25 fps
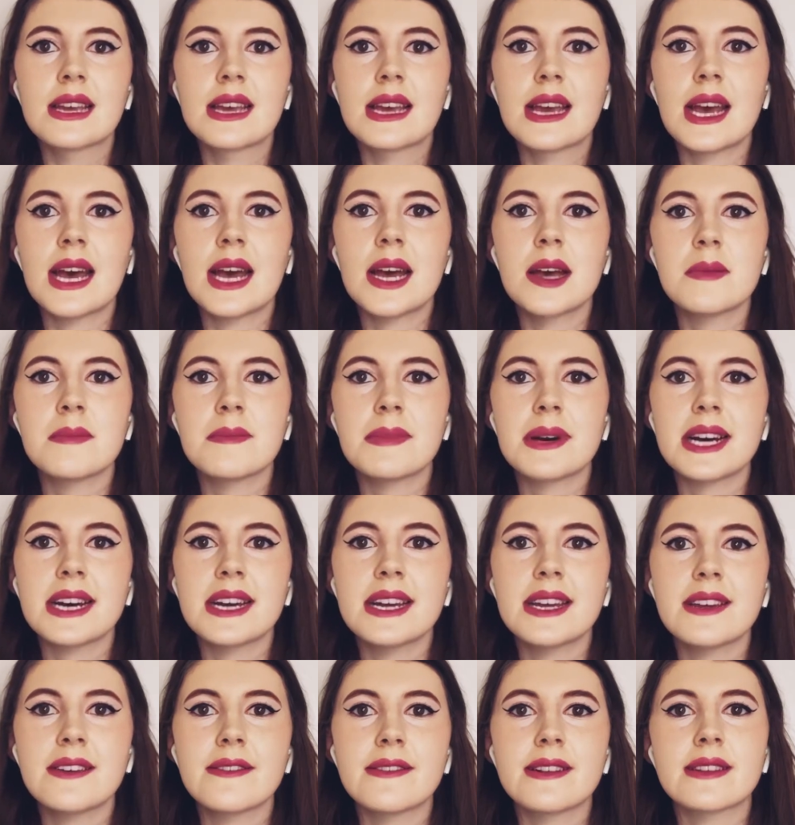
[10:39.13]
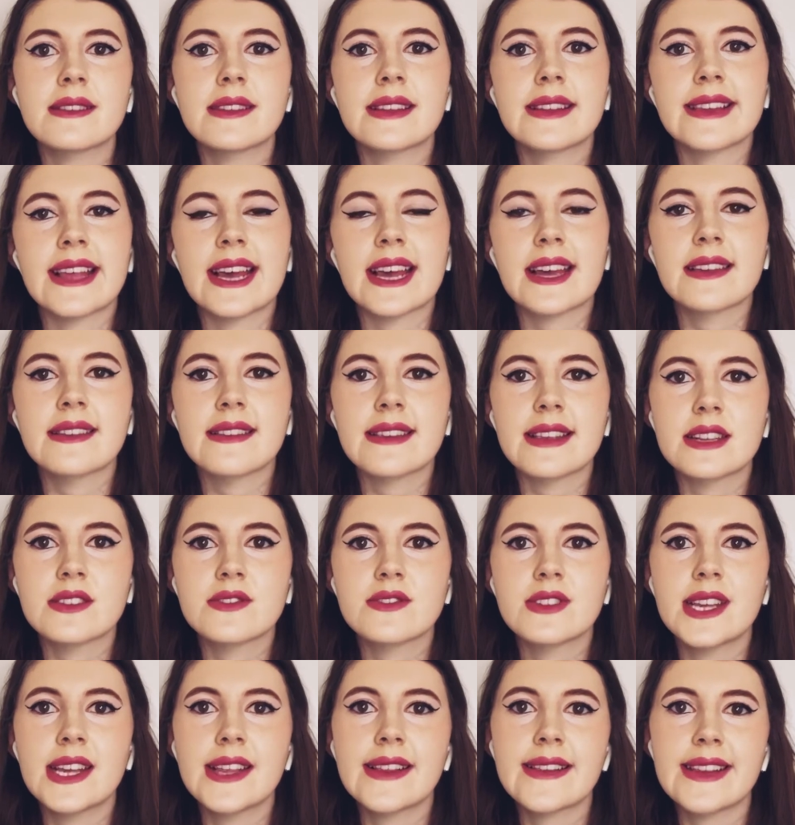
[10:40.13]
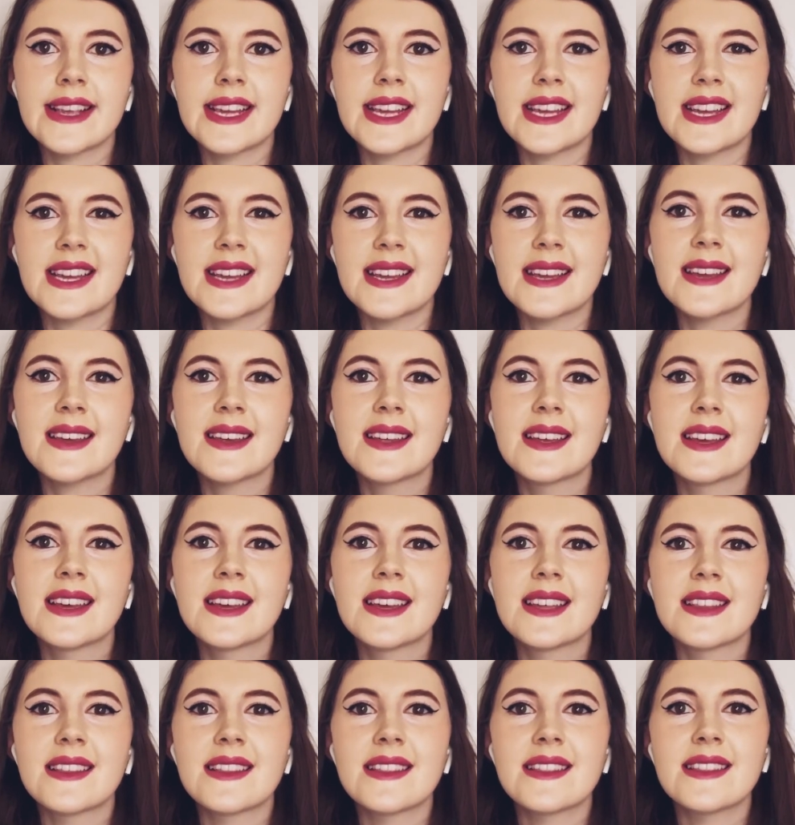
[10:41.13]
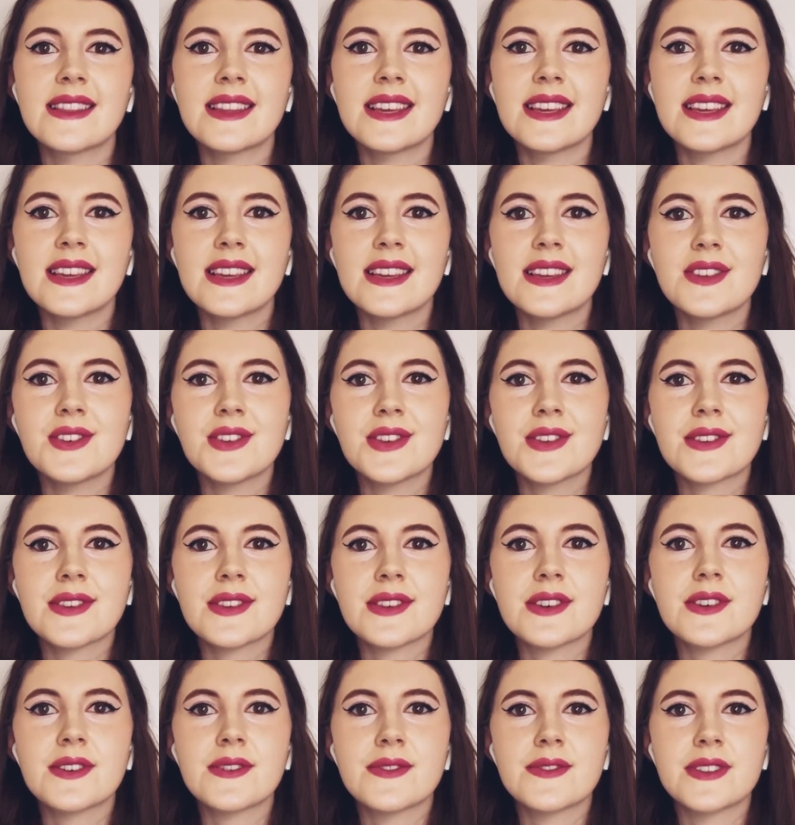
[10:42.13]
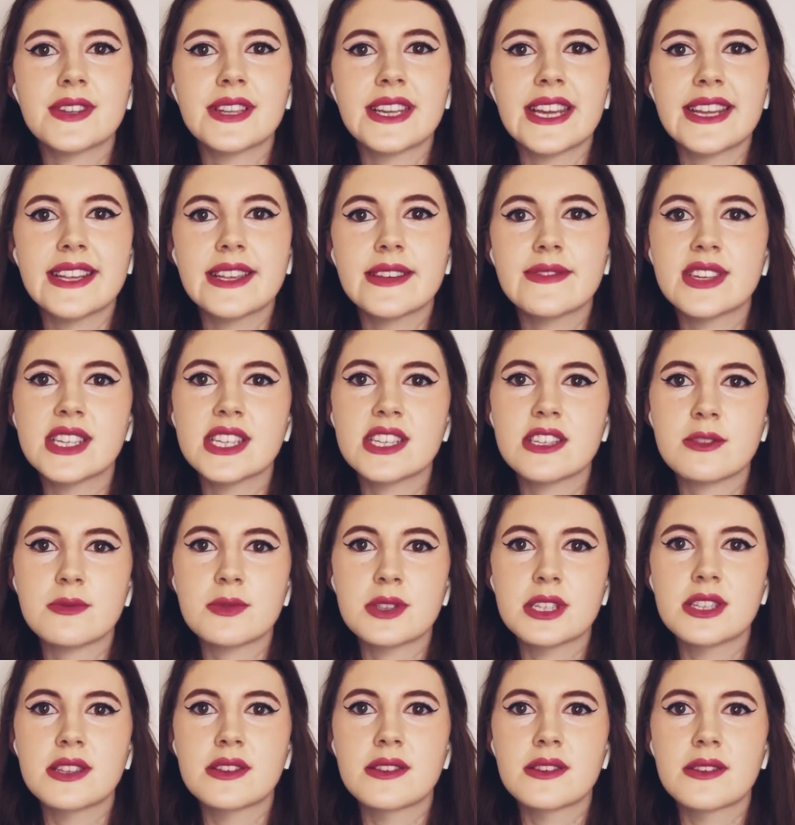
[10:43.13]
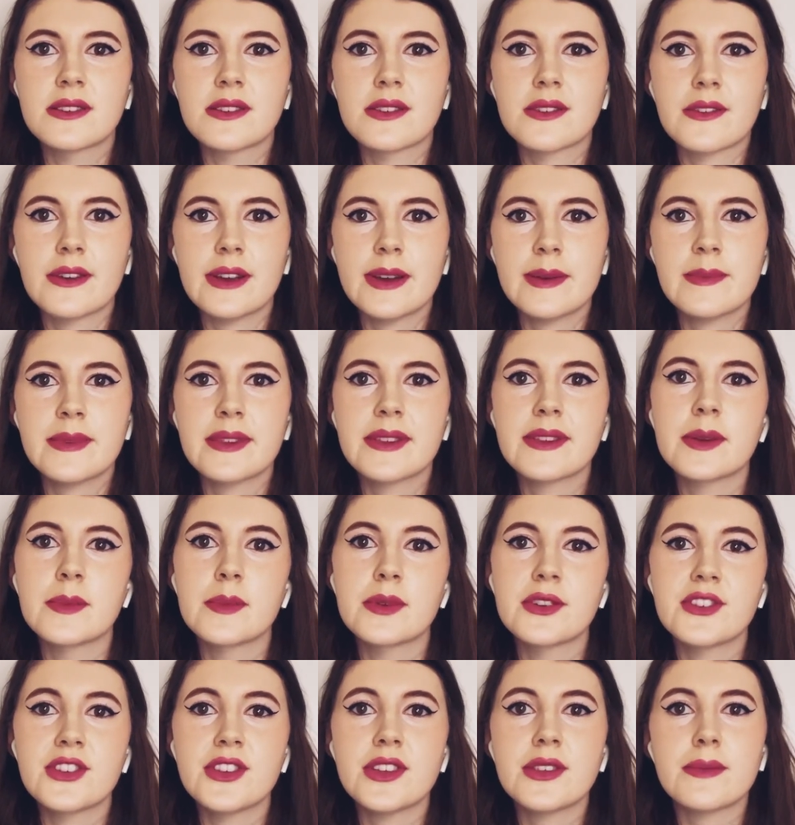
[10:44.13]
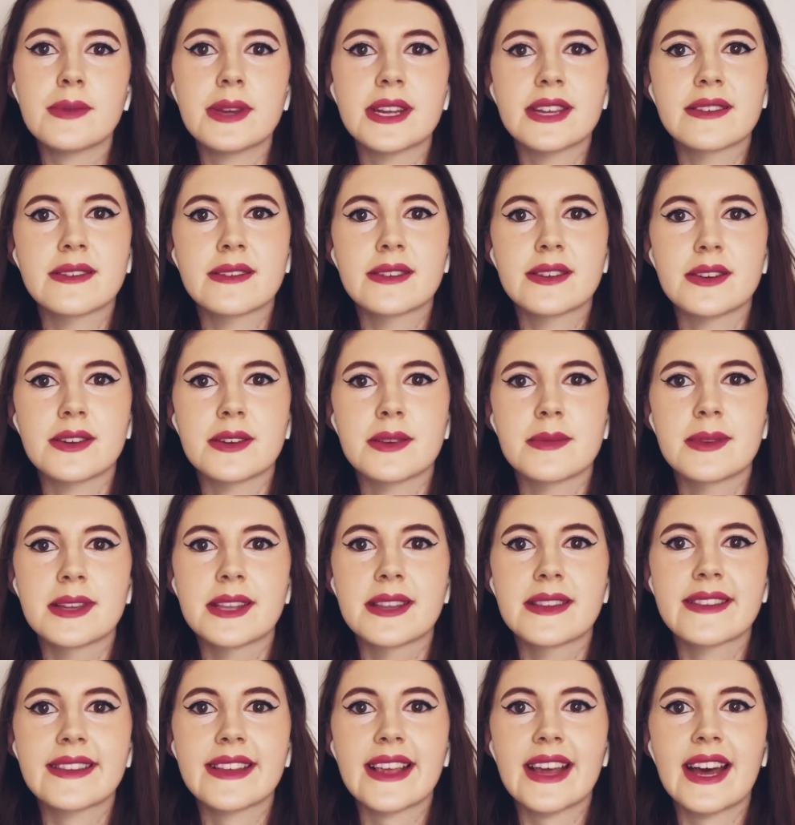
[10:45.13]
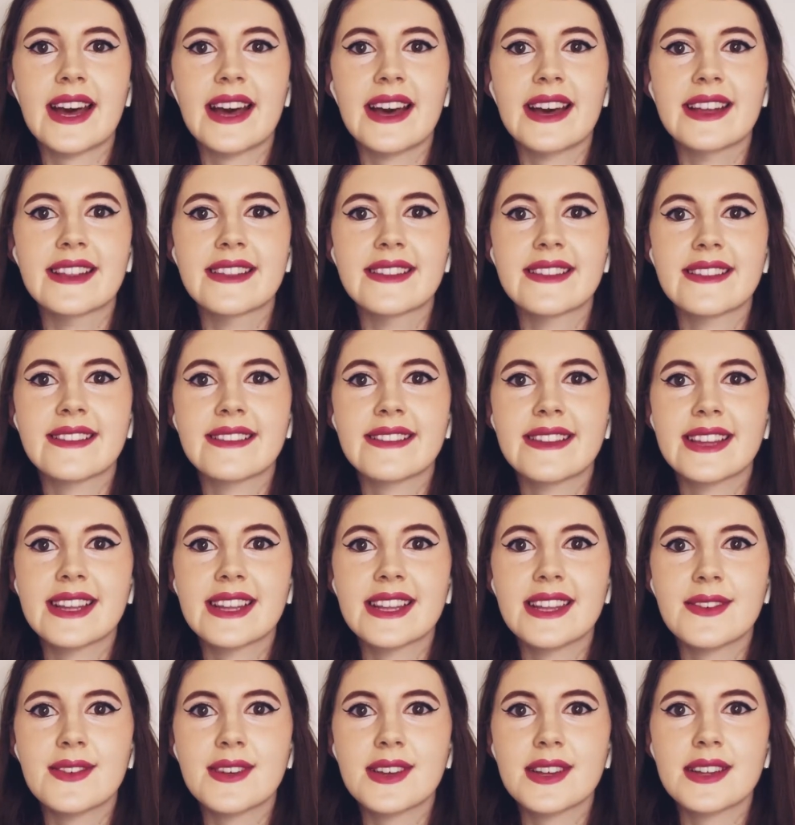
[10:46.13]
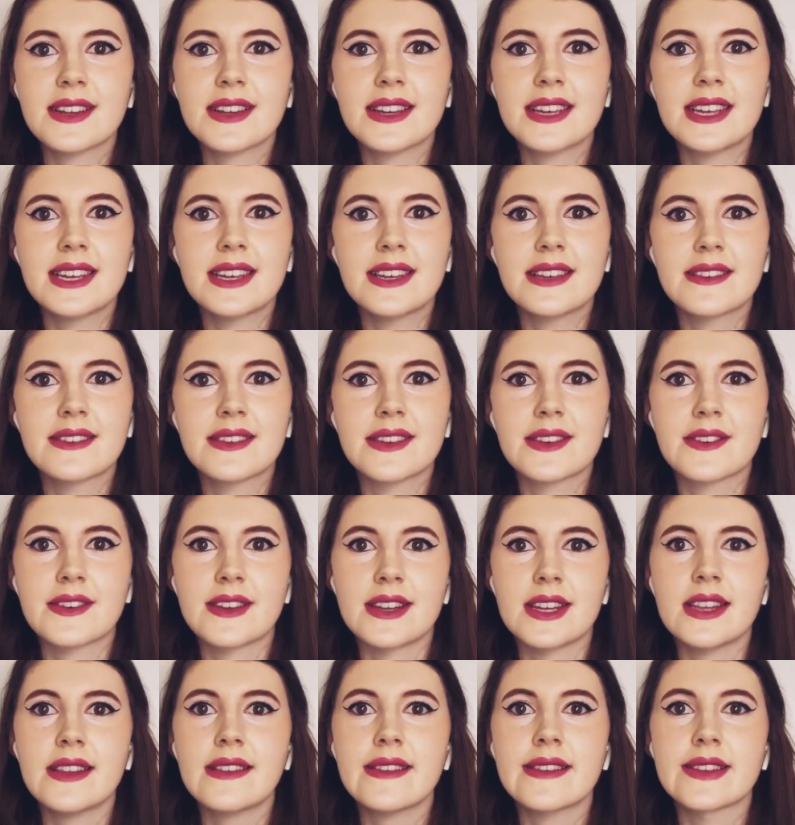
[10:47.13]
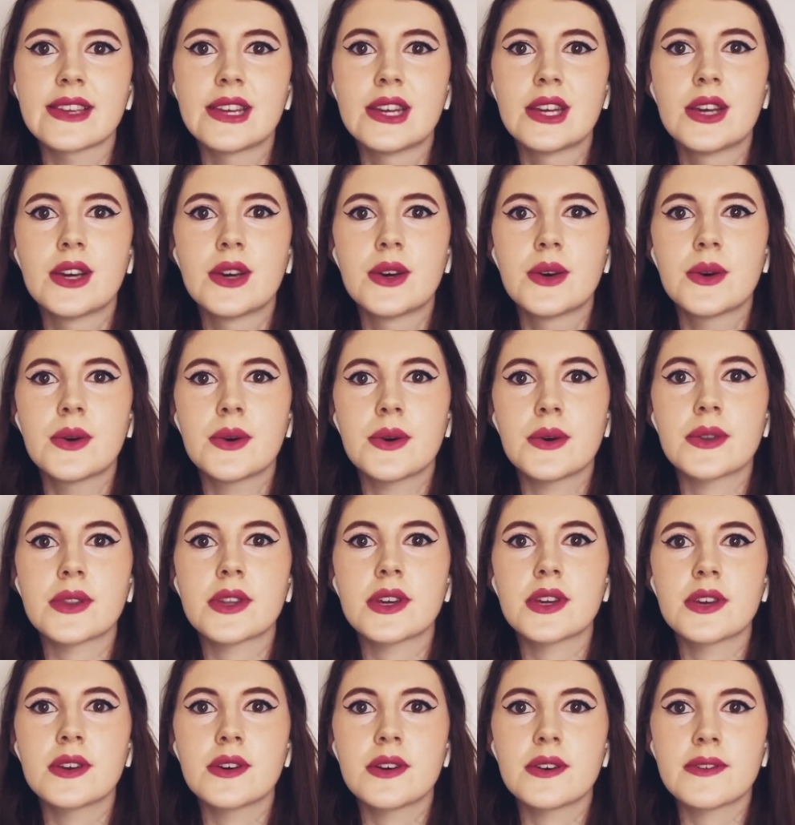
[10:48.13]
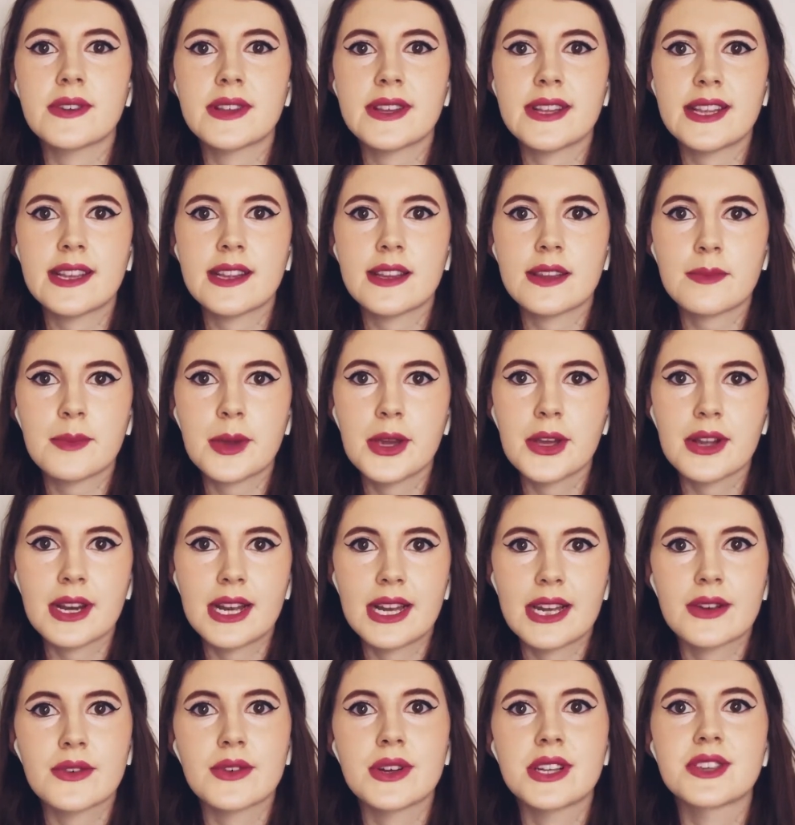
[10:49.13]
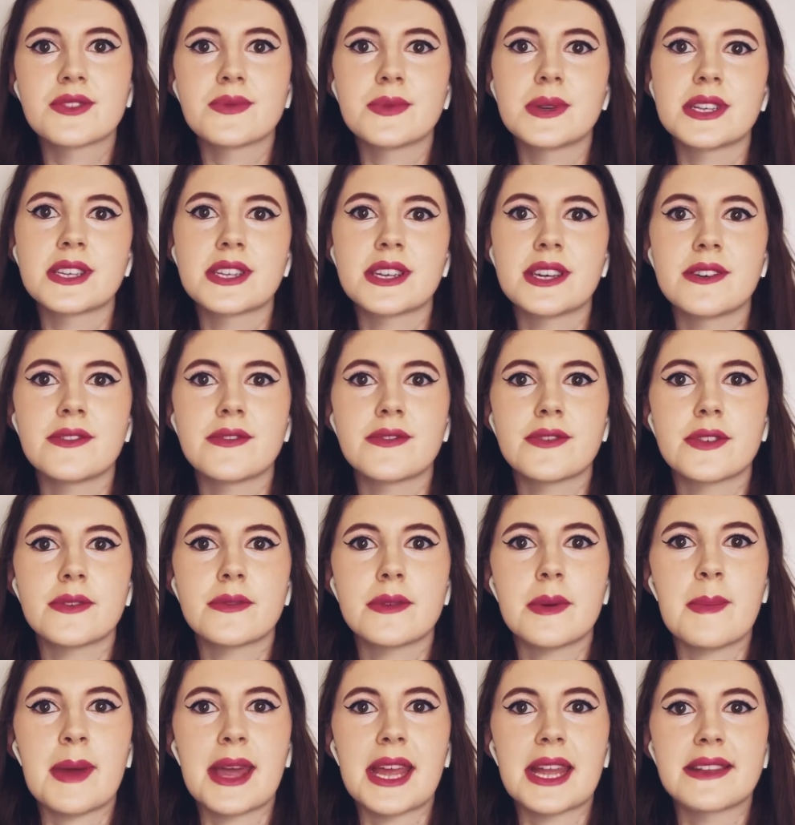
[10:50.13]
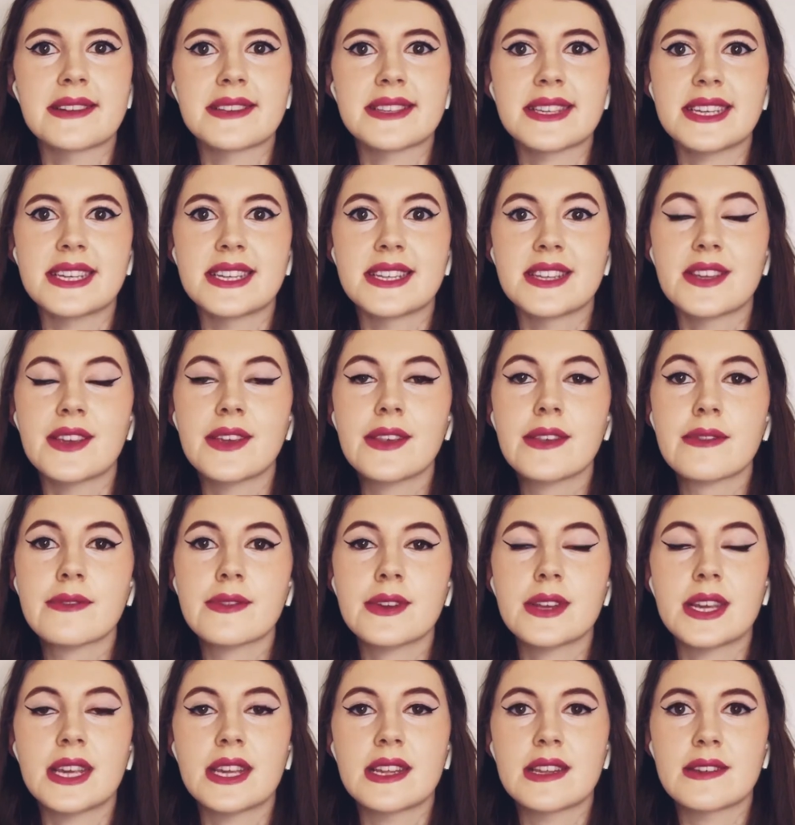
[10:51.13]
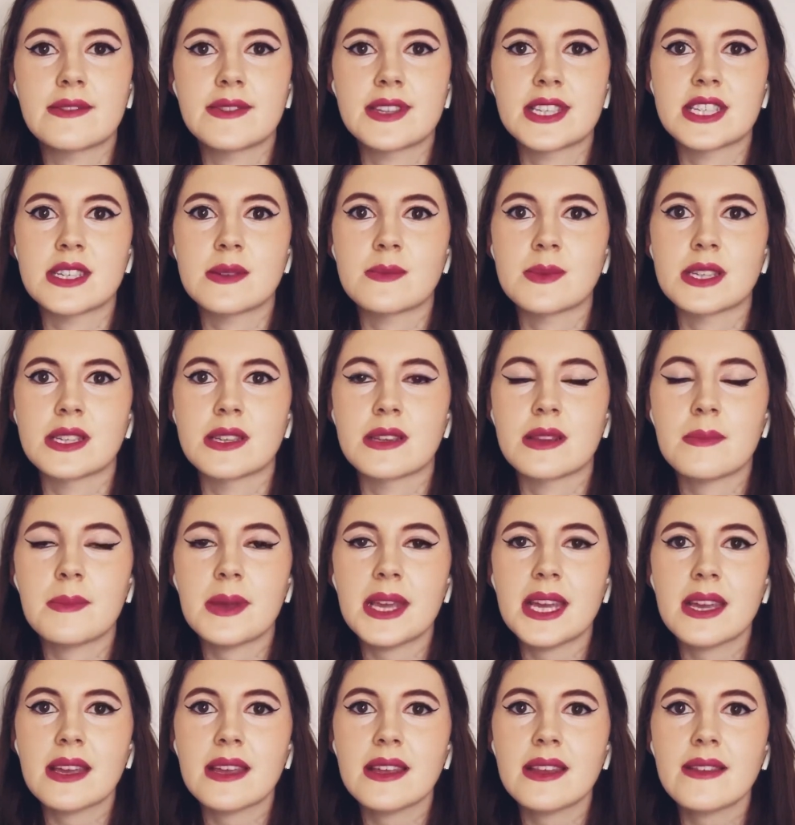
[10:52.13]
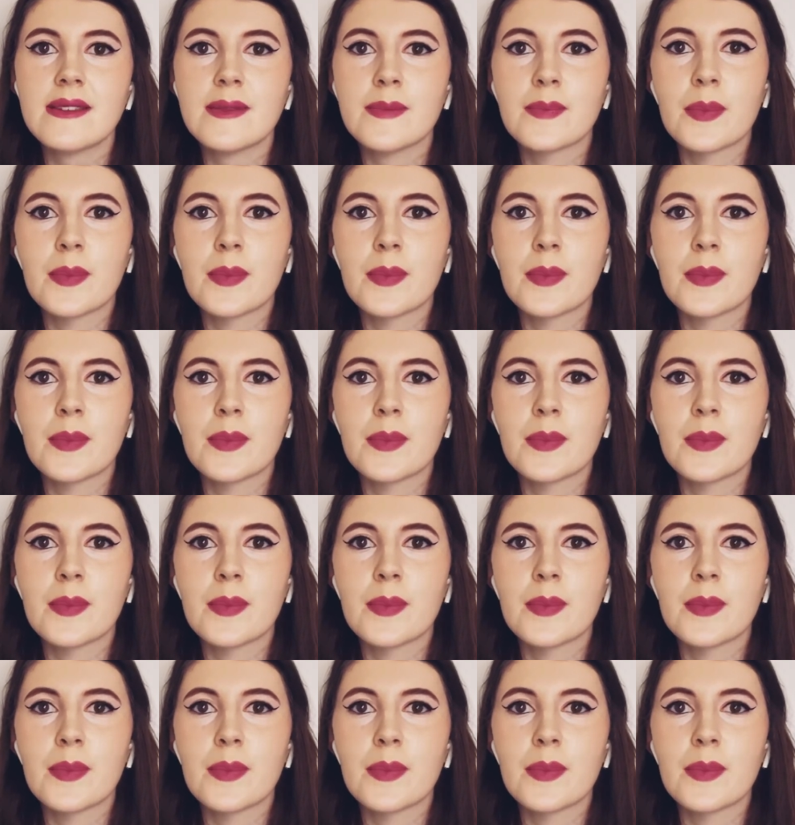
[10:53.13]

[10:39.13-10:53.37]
And by around the 2nd century CE, the use of native Egyptian scripts to produce written documents has significantly decreased, although obviously the spoken language would have remained in use for native Egyptian speakers.